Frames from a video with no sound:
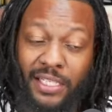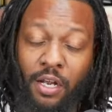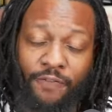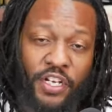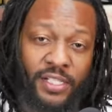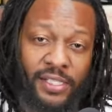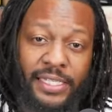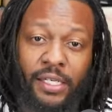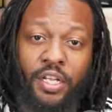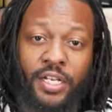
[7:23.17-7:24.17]
He's going to finish the
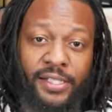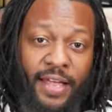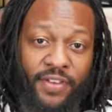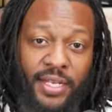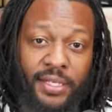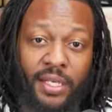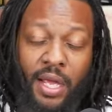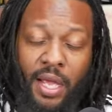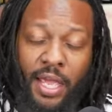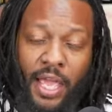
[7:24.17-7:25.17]
season in the 70s
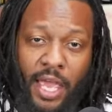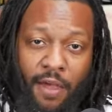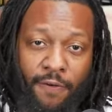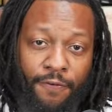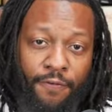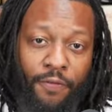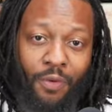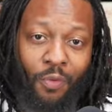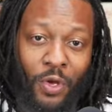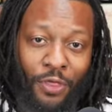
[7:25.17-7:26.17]
if
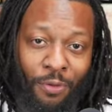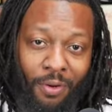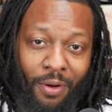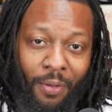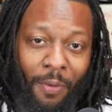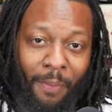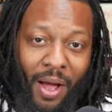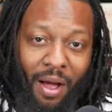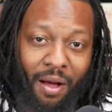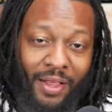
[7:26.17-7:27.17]
we throw the
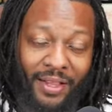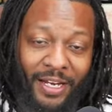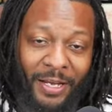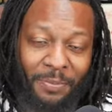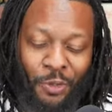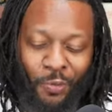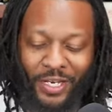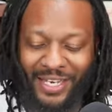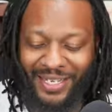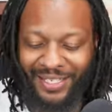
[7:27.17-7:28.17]
ball and let him do
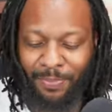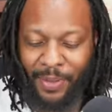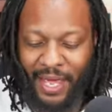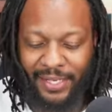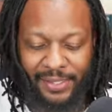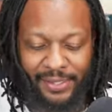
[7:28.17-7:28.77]
what he does best.